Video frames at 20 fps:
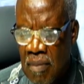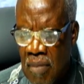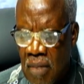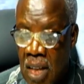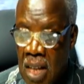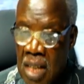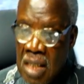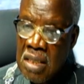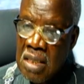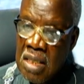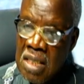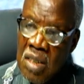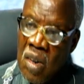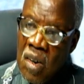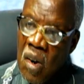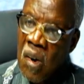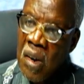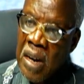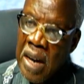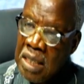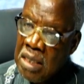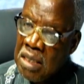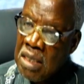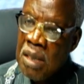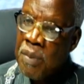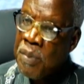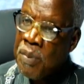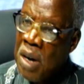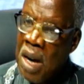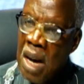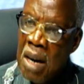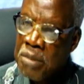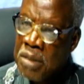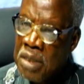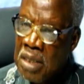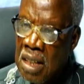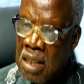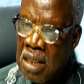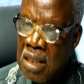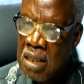Enti, okachire Abraham
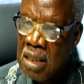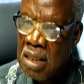se,